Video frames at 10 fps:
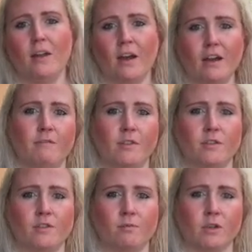I
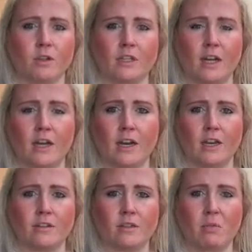first worked at
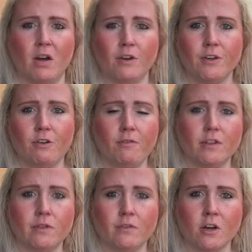a smaller
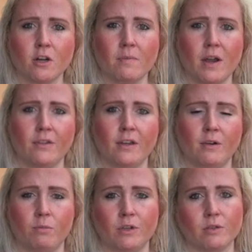defense firm and
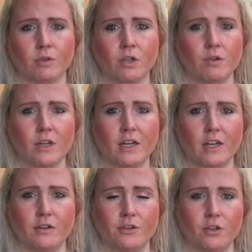then was recruited
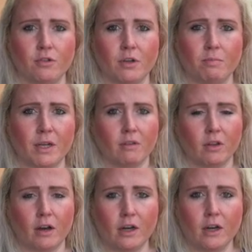into
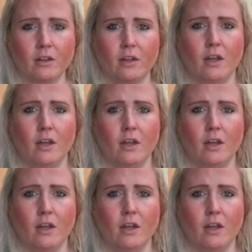BigLaw.